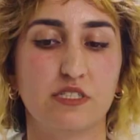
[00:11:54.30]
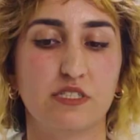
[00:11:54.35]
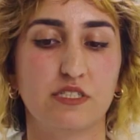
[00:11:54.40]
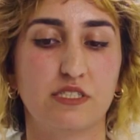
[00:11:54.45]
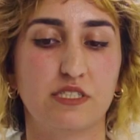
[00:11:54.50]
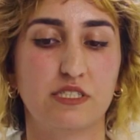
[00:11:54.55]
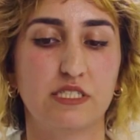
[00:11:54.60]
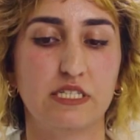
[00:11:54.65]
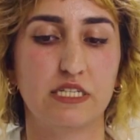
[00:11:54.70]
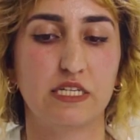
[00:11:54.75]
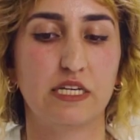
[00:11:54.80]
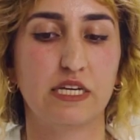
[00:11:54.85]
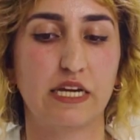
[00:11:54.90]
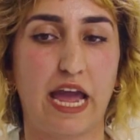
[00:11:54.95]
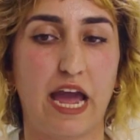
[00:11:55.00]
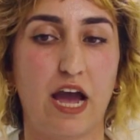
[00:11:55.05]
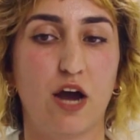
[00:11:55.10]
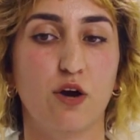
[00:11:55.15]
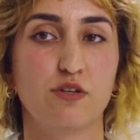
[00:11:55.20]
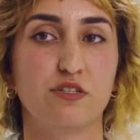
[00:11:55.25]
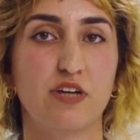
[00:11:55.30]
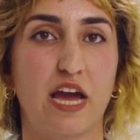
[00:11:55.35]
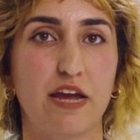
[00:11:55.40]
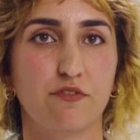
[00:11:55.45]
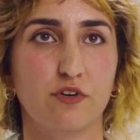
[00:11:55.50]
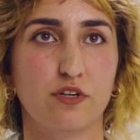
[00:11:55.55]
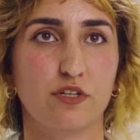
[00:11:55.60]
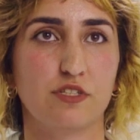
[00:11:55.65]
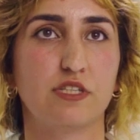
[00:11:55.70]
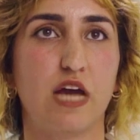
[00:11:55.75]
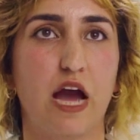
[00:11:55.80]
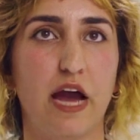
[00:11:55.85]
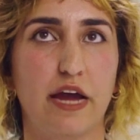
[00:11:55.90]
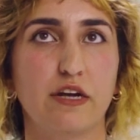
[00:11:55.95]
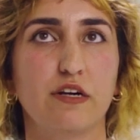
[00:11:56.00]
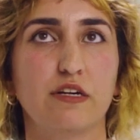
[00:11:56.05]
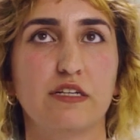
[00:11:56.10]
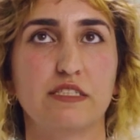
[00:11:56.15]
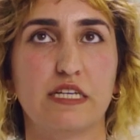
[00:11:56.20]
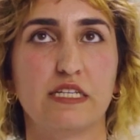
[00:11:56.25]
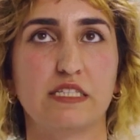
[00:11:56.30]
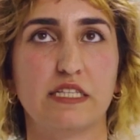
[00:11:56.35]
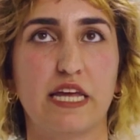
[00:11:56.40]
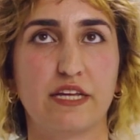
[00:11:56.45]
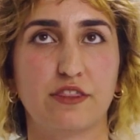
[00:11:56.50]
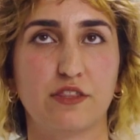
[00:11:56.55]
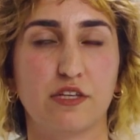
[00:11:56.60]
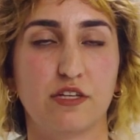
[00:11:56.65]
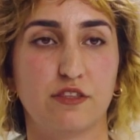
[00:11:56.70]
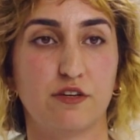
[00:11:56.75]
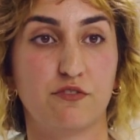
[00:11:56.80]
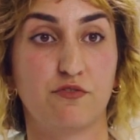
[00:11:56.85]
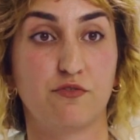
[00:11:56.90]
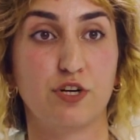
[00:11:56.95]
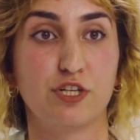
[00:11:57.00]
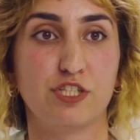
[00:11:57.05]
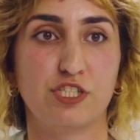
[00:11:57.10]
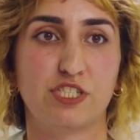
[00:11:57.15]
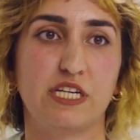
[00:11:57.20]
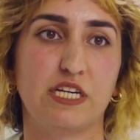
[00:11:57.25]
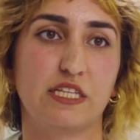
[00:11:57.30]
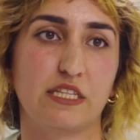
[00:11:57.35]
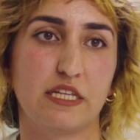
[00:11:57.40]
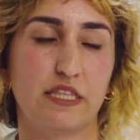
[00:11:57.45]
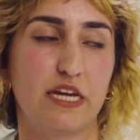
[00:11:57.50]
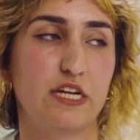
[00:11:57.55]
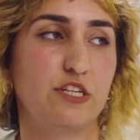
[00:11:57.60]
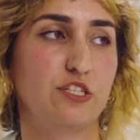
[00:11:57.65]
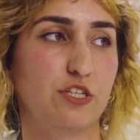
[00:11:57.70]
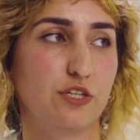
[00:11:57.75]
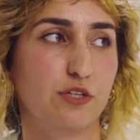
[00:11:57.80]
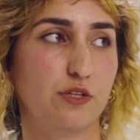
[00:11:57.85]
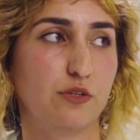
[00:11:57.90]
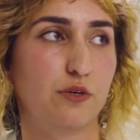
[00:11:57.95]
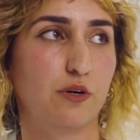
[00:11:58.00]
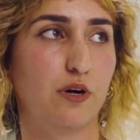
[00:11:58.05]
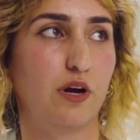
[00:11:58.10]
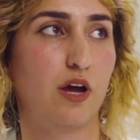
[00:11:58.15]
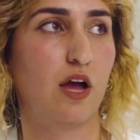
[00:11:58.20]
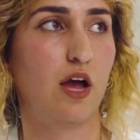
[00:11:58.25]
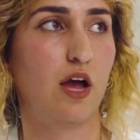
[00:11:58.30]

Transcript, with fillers: seeking out diverse hires as like the, the first thing that they do.